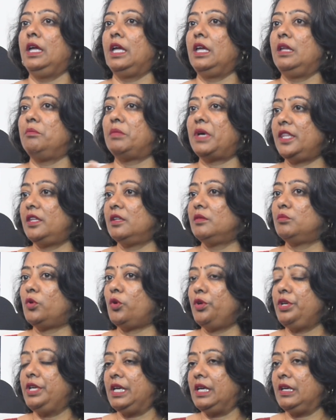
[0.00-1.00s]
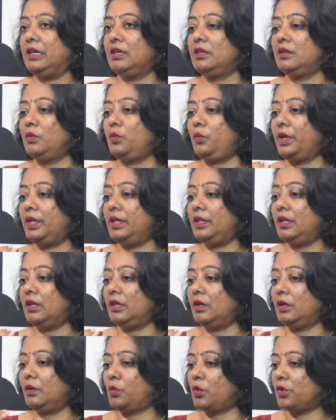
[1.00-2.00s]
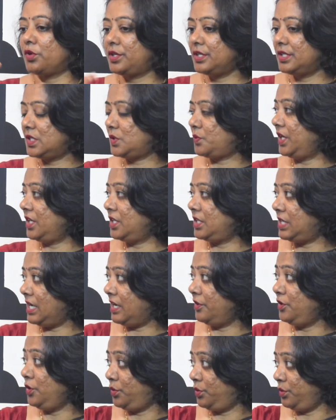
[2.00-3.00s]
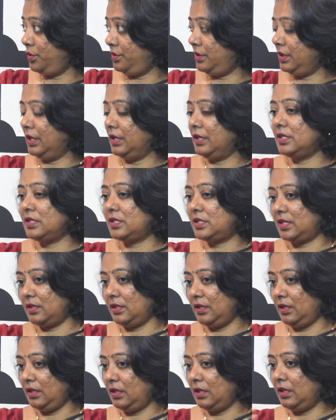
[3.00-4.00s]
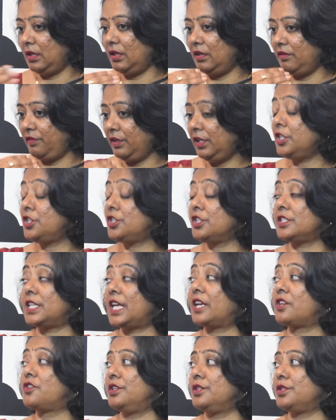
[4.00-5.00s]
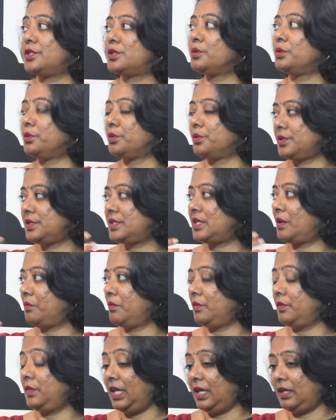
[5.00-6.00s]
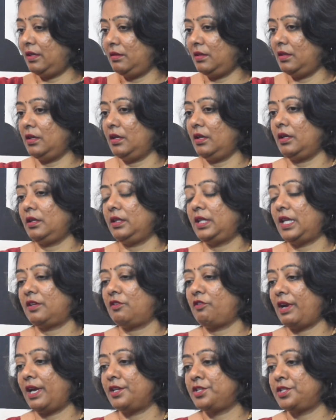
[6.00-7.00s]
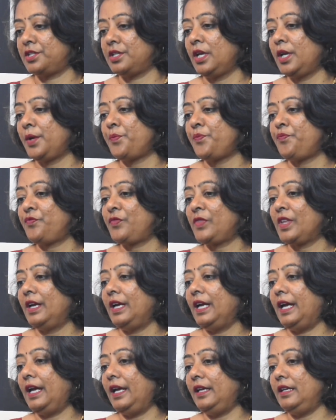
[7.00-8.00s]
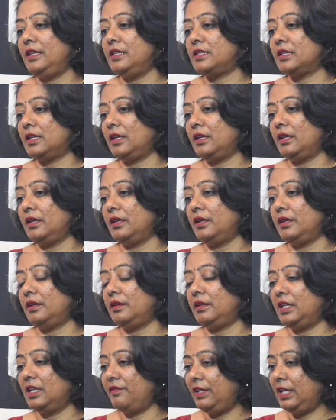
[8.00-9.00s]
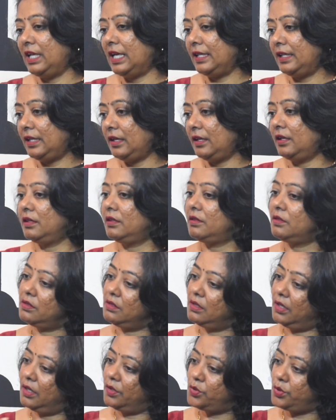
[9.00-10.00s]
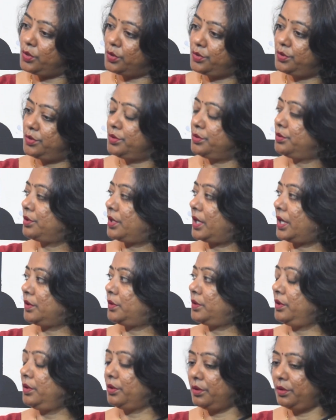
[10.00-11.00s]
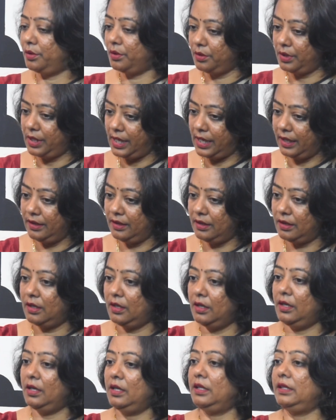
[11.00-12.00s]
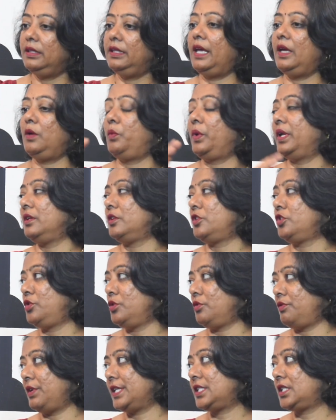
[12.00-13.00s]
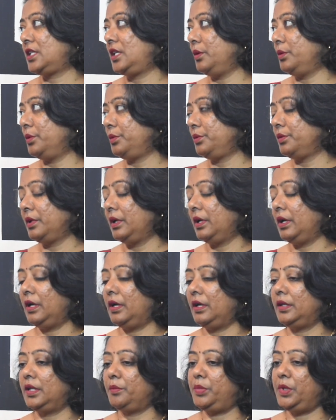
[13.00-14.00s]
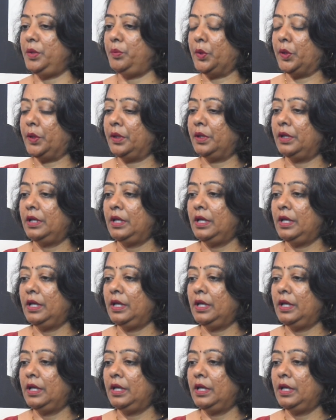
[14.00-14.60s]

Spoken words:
And by the morning, when the waters went down, you could the villagers actually saw that crash. And Navilada talked to Turangati and they went to rescue the people.